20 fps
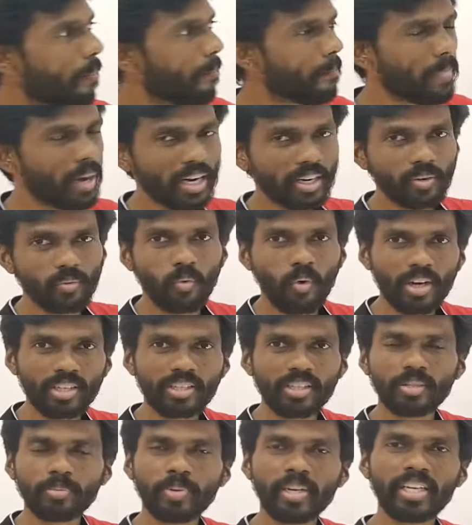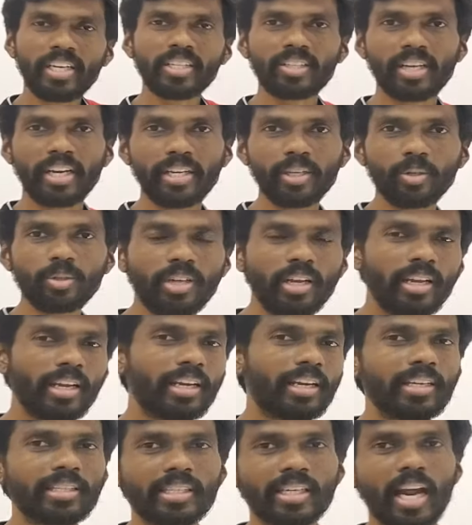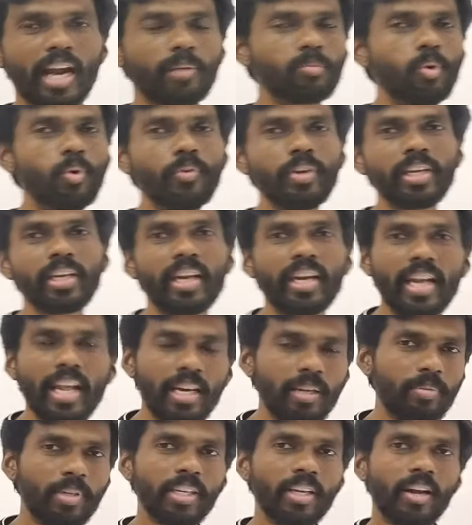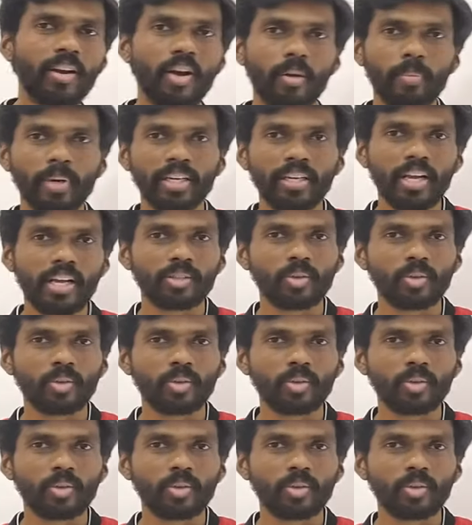but once the speed is reduced, it will start moving in an elliptical orbit.